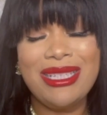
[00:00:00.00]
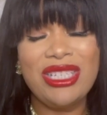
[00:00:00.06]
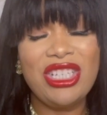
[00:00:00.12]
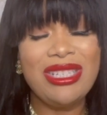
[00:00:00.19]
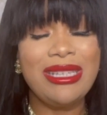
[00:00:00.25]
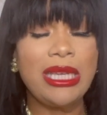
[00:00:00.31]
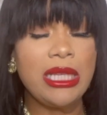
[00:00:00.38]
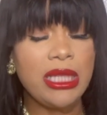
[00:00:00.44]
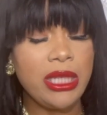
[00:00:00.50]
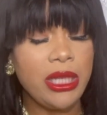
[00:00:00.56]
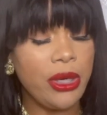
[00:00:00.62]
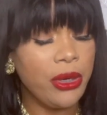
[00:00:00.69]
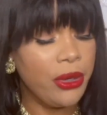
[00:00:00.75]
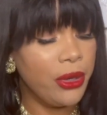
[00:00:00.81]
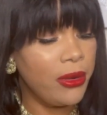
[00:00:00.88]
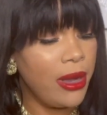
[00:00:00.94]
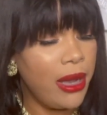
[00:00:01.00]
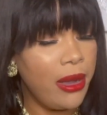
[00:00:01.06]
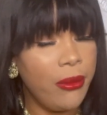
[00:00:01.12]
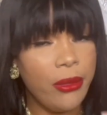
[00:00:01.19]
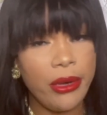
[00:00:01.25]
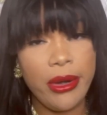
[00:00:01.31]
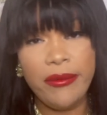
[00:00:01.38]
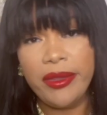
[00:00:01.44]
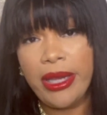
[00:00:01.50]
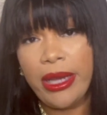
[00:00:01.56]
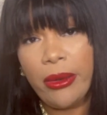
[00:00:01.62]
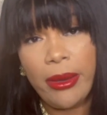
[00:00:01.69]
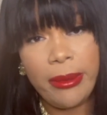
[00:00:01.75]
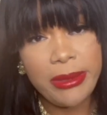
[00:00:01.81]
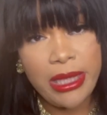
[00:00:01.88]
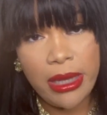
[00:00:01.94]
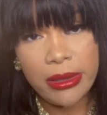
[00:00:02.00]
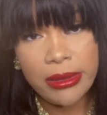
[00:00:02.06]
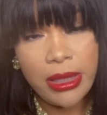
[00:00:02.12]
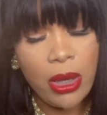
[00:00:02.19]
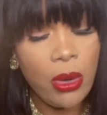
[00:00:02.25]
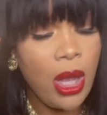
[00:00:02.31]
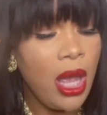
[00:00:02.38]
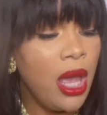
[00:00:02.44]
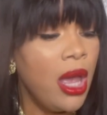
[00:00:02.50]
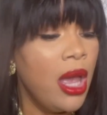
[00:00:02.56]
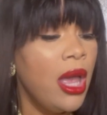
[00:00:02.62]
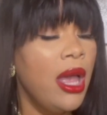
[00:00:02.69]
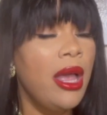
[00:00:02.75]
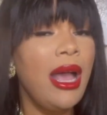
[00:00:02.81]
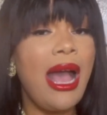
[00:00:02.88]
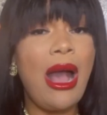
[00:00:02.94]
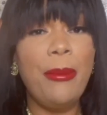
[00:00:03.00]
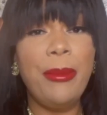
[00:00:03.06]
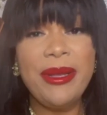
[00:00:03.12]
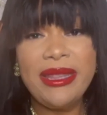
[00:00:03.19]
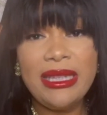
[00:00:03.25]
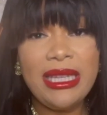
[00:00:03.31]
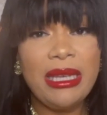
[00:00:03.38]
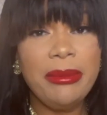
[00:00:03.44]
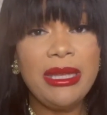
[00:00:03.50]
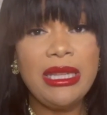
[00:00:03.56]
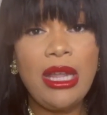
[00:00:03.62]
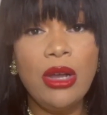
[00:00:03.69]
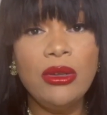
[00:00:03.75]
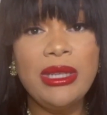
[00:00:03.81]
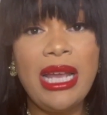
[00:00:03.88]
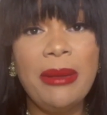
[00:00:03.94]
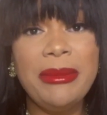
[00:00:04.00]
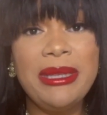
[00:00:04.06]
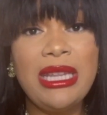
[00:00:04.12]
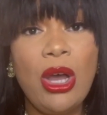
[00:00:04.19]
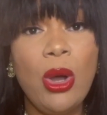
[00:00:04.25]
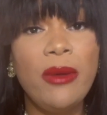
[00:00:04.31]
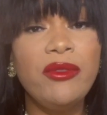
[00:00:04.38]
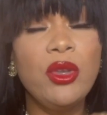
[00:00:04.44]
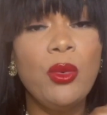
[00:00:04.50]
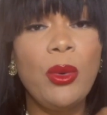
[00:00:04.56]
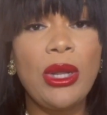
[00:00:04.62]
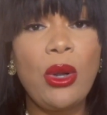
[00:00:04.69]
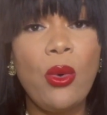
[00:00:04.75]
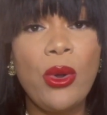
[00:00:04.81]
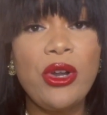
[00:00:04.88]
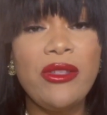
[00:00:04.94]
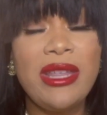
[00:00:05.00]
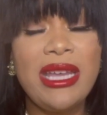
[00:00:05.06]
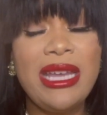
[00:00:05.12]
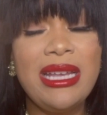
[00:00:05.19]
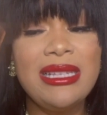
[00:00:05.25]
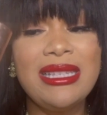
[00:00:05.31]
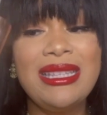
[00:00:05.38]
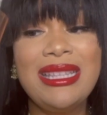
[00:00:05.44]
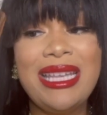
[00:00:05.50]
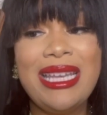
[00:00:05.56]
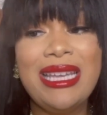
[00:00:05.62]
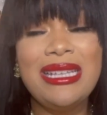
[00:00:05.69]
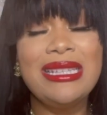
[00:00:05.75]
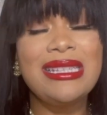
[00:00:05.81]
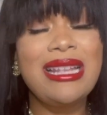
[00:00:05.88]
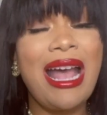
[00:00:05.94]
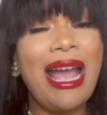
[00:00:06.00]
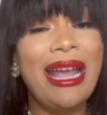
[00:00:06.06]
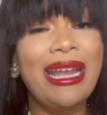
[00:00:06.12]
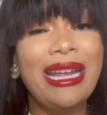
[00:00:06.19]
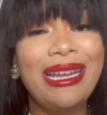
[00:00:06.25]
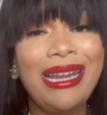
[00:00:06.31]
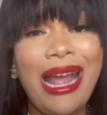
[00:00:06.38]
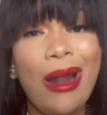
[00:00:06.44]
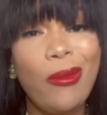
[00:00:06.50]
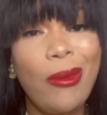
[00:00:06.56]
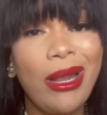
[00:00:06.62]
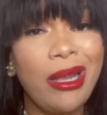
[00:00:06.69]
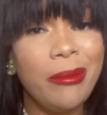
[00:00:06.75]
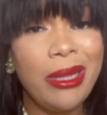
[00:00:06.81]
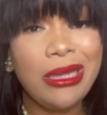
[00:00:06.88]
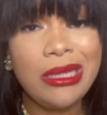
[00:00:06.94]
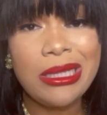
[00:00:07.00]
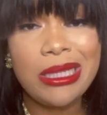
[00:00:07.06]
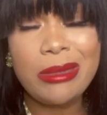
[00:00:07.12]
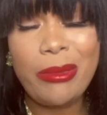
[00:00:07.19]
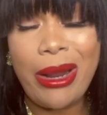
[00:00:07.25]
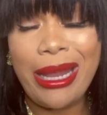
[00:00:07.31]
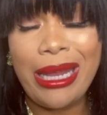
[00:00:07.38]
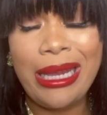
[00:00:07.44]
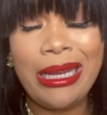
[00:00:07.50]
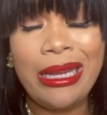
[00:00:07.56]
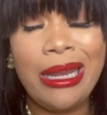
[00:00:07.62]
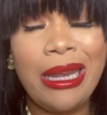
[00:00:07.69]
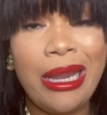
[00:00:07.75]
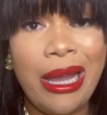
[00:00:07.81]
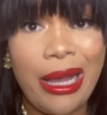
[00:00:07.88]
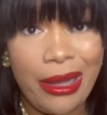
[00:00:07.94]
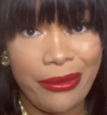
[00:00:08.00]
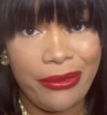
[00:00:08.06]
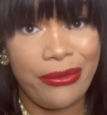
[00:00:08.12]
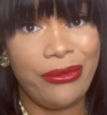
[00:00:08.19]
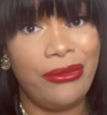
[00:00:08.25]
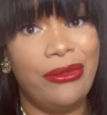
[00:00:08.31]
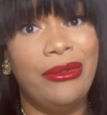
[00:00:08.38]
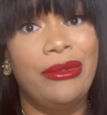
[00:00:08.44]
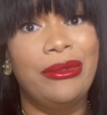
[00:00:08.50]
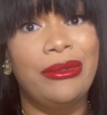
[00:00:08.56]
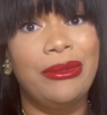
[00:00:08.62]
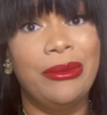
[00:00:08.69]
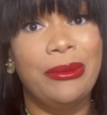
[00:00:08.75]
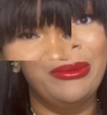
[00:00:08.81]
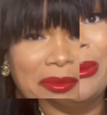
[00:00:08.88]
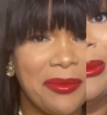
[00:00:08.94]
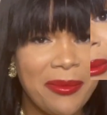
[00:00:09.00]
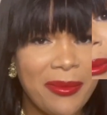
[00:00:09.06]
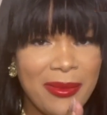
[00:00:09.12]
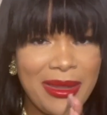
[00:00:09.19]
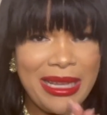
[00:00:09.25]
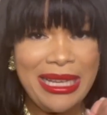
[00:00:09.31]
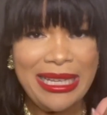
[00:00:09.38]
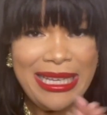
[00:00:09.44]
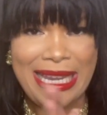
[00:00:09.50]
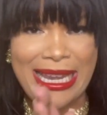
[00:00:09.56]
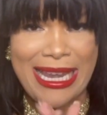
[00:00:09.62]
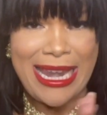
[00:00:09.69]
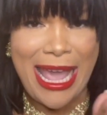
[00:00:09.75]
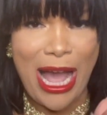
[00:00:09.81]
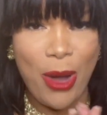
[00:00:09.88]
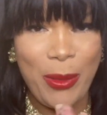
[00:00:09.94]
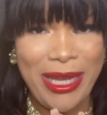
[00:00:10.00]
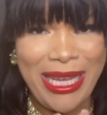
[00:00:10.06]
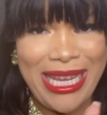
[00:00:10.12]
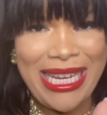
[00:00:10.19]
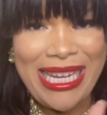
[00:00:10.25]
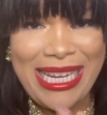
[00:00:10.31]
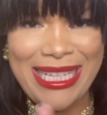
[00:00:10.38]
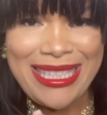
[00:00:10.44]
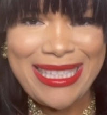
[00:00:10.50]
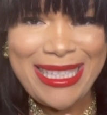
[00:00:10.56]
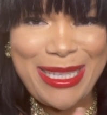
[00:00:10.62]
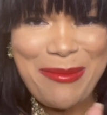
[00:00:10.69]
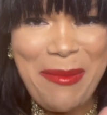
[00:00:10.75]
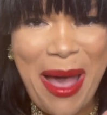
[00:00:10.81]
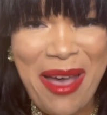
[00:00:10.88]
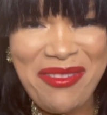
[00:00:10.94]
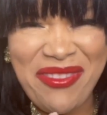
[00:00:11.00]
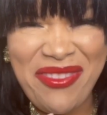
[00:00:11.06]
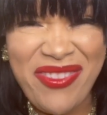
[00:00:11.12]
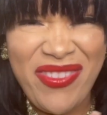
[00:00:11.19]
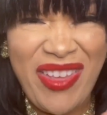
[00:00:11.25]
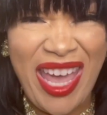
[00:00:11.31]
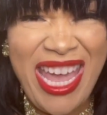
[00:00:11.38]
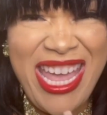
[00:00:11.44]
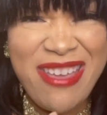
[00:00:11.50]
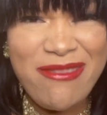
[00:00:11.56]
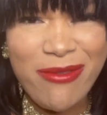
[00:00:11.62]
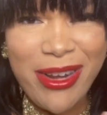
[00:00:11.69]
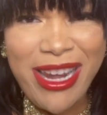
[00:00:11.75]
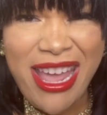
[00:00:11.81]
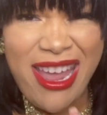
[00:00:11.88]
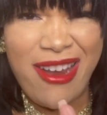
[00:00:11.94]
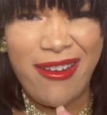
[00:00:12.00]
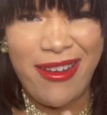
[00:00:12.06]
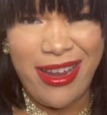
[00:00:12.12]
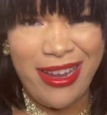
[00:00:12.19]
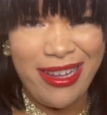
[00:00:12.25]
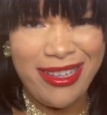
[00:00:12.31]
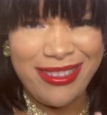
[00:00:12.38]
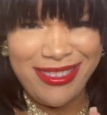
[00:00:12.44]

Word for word: it's just easier, girl. I order everything on Amazon. So I'll put the link below down below if you want to order this. This, I cannot recommend this spray enough. Now we're getting into my favorite area.